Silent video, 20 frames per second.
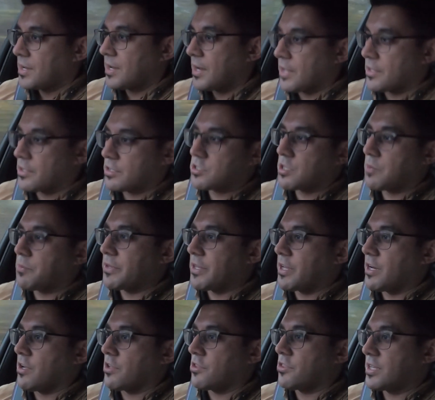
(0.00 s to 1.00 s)
And on top of
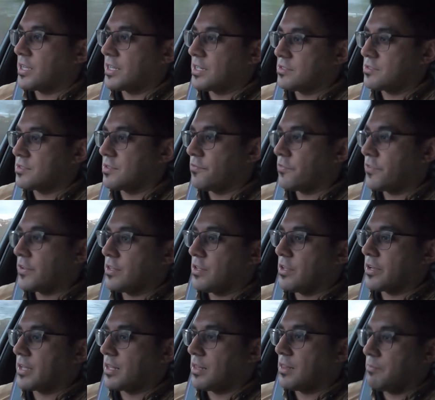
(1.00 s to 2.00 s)
that, I think it doesn't feel
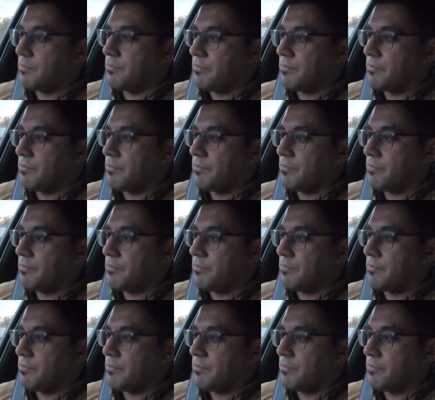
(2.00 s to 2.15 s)
like a